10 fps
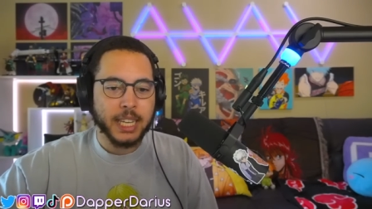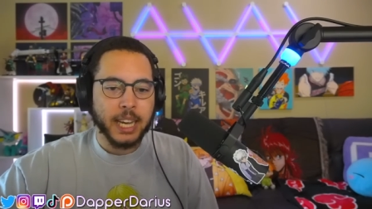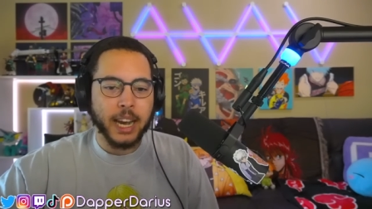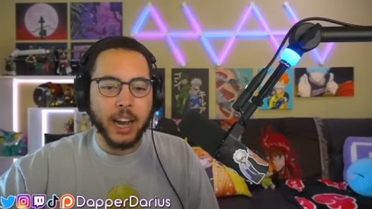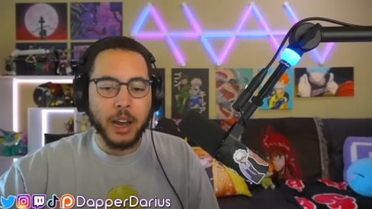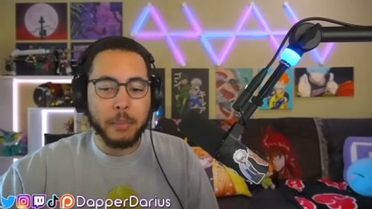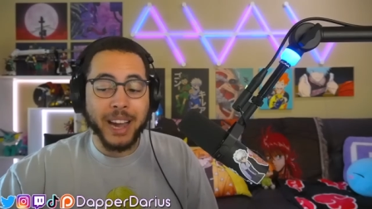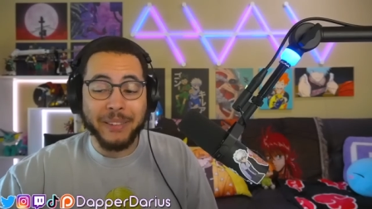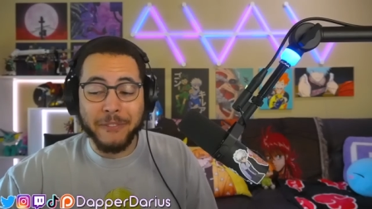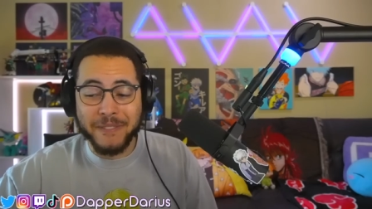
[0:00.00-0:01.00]
Um, I
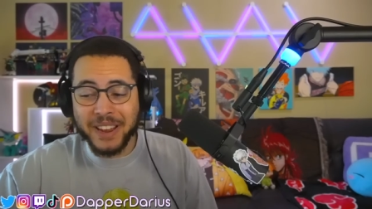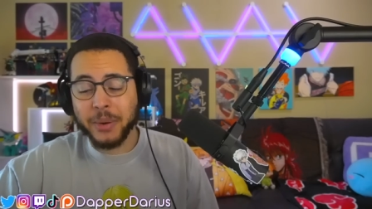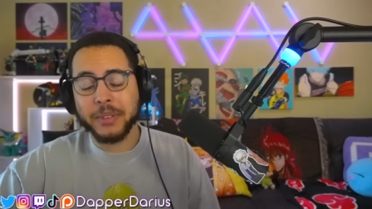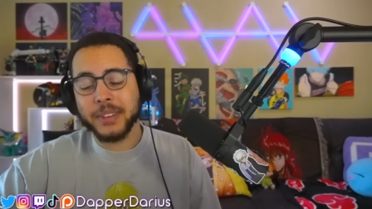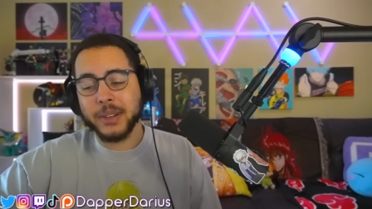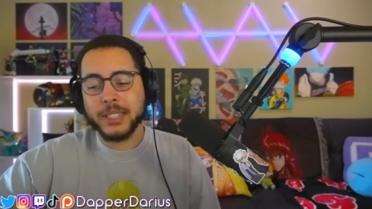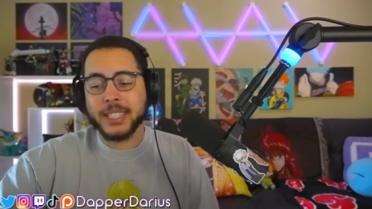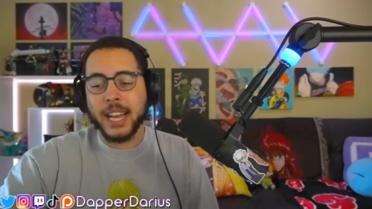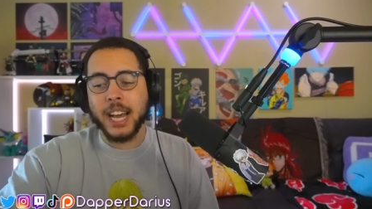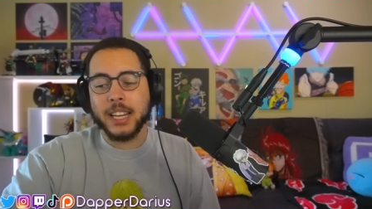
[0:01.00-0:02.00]
am very very
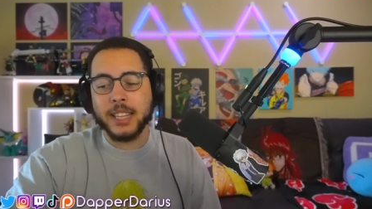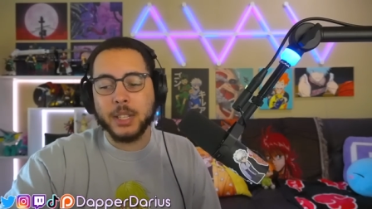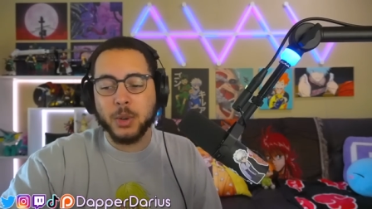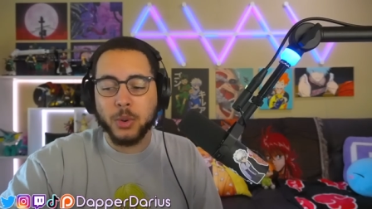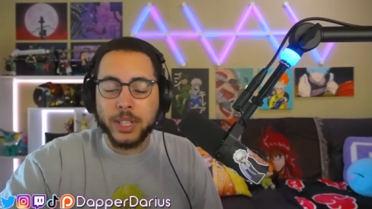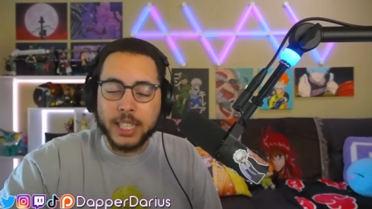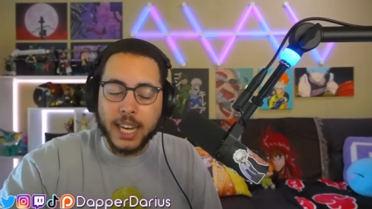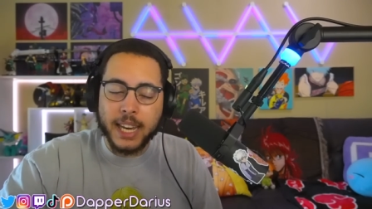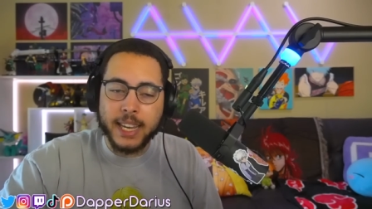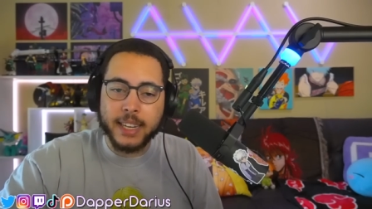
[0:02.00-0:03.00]
sad that Dorry
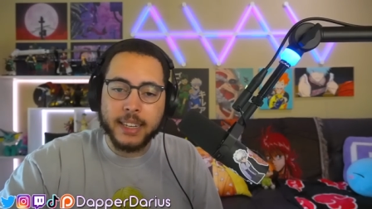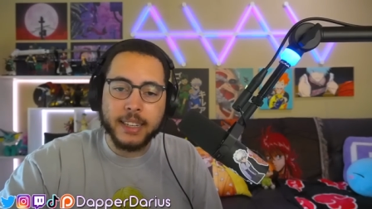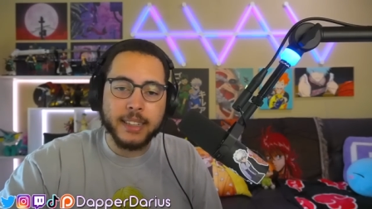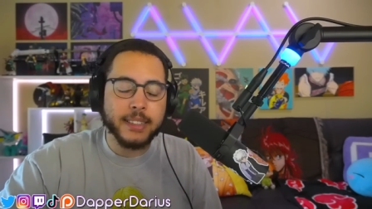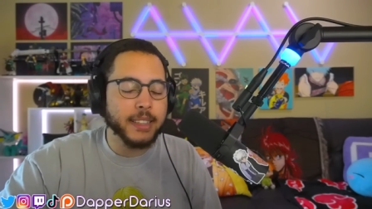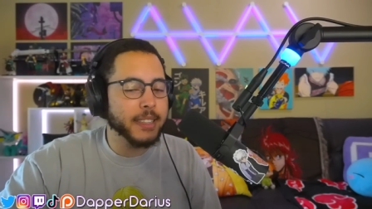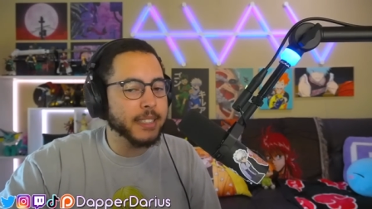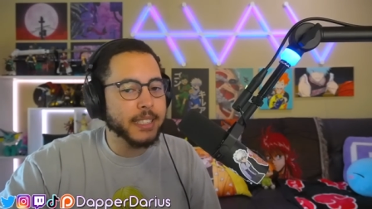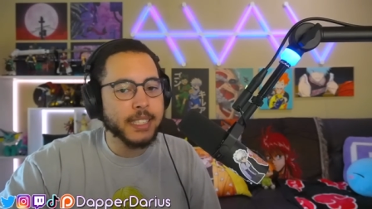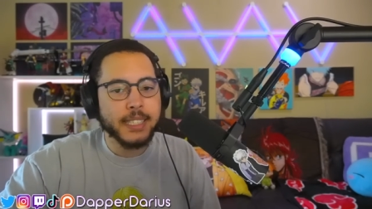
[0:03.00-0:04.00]
died.
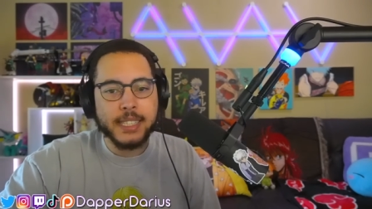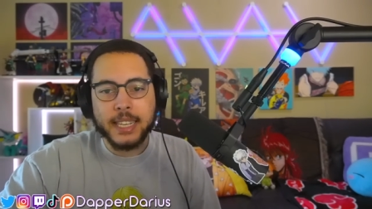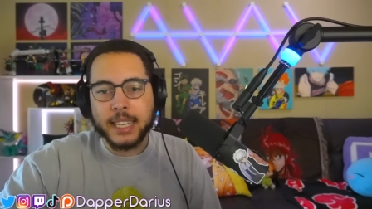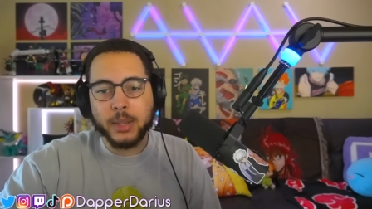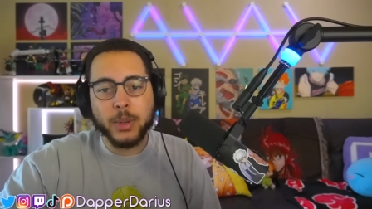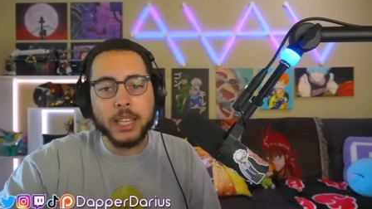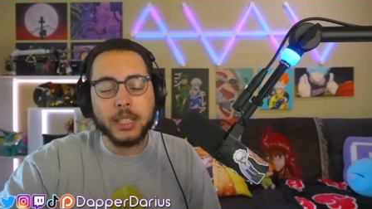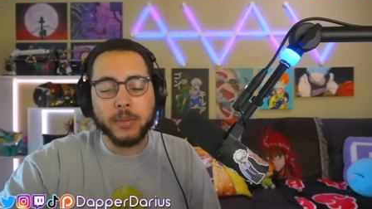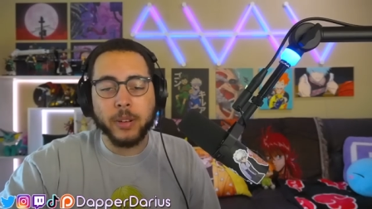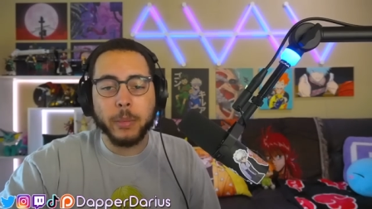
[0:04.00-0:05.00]
Can you guys
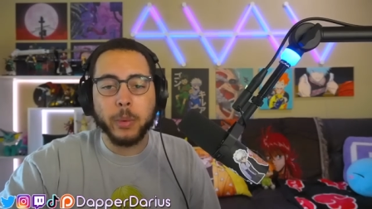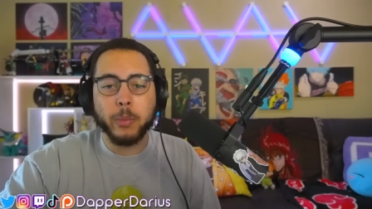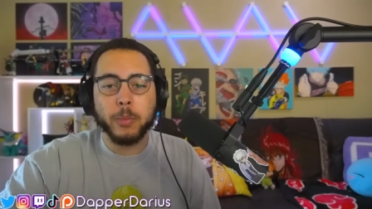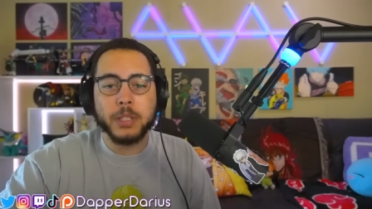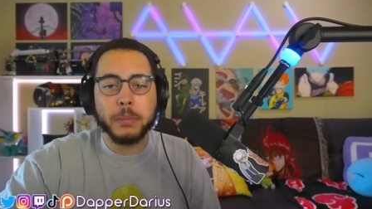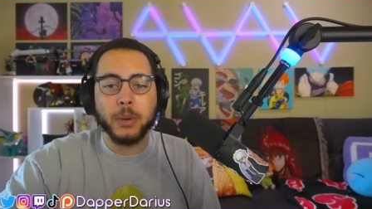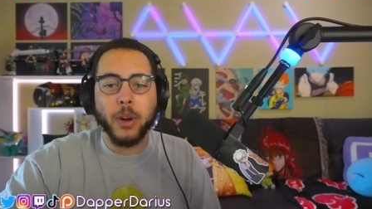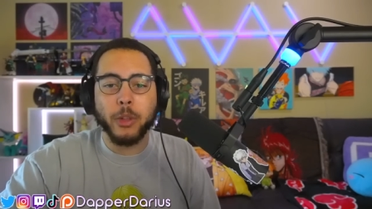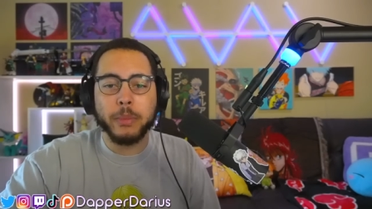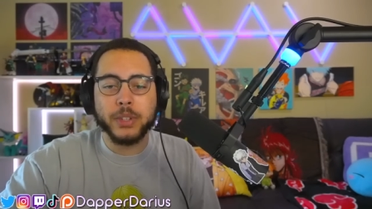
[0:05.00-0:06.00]
confirm to me
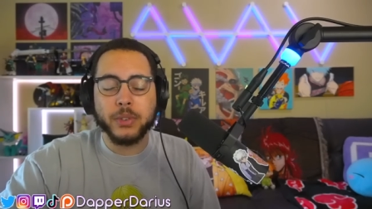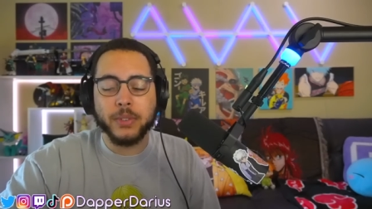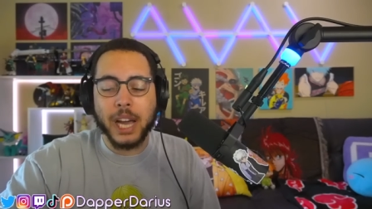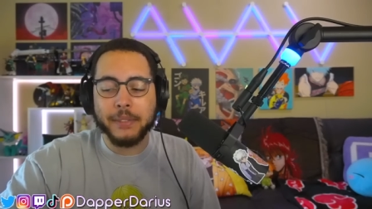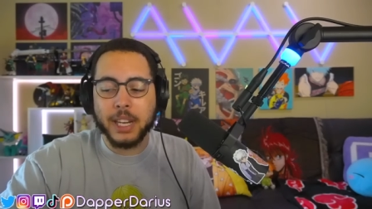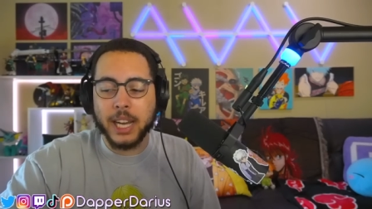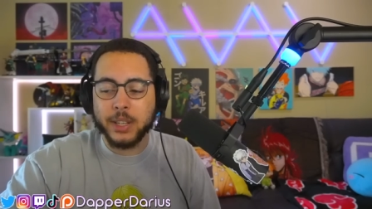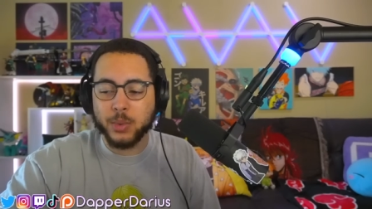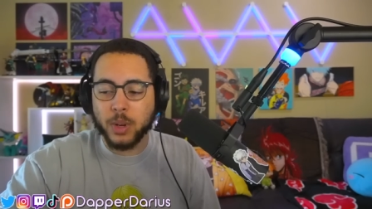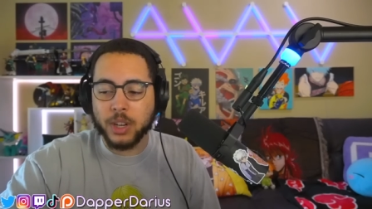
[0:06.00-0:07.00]
whether Mr. Five died as
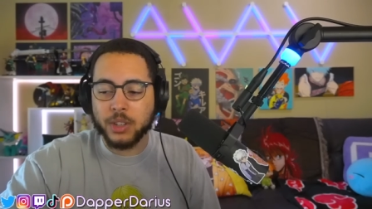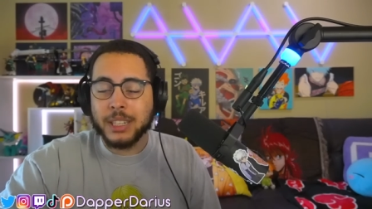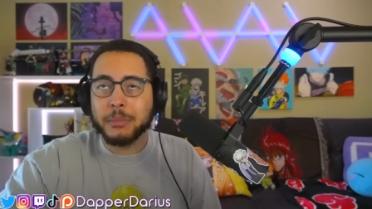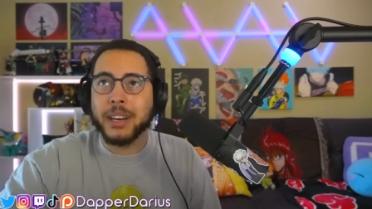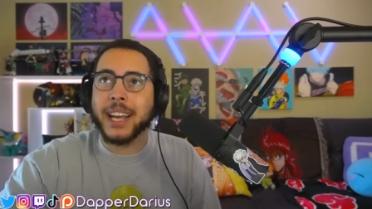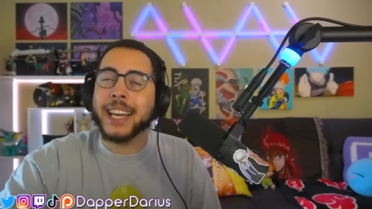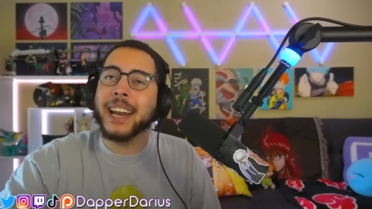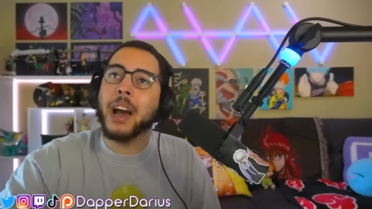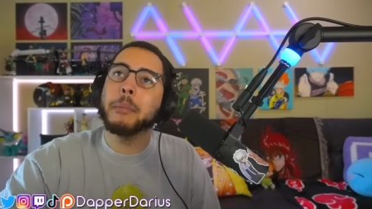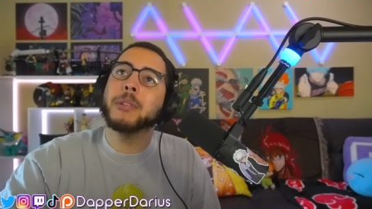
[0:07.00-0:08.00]
well? But I
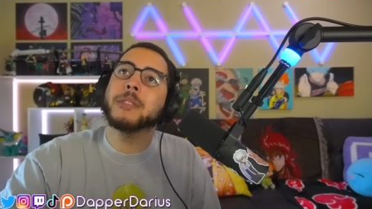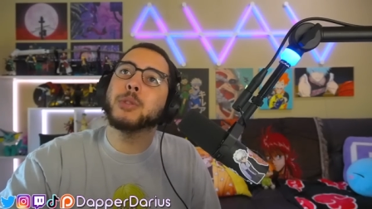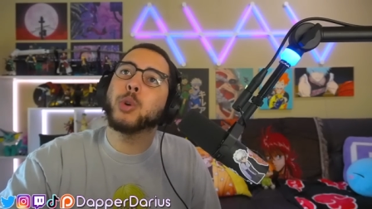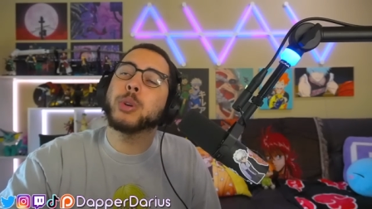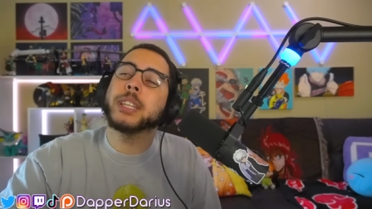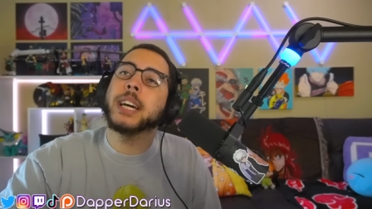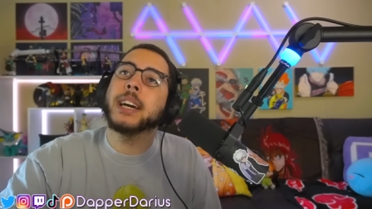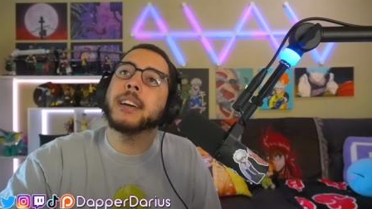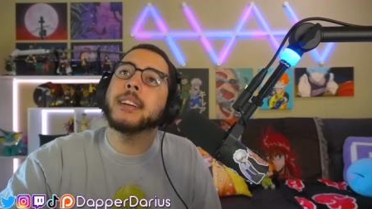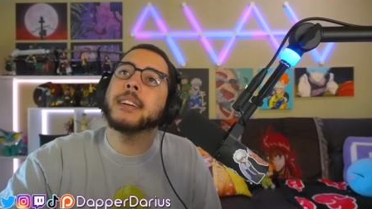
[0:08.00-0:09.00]
cannot believe Dorry
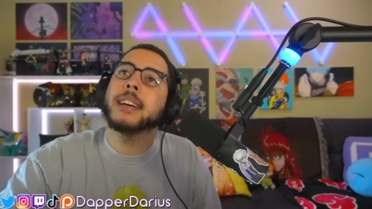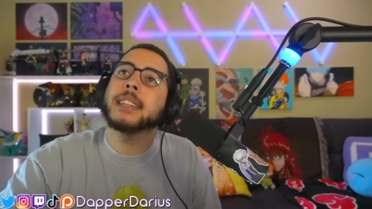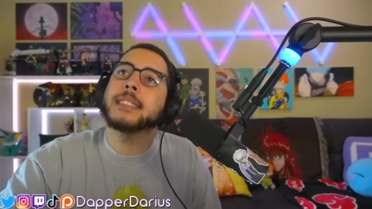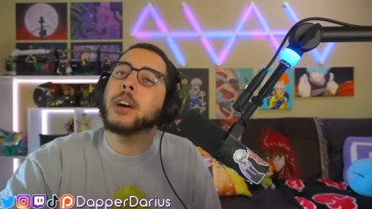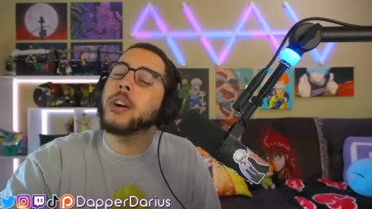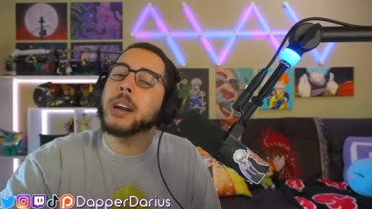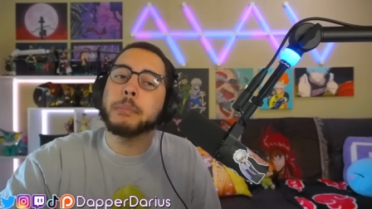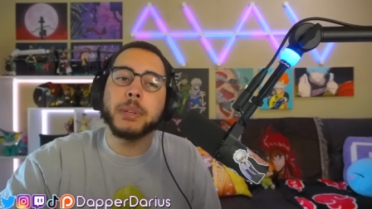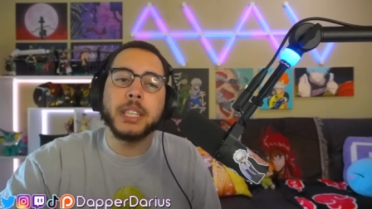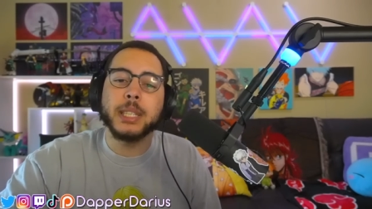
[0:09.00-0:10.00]
died. That's
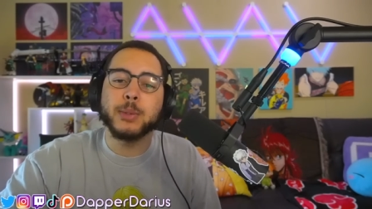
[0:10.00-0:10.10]
R.I.P. He was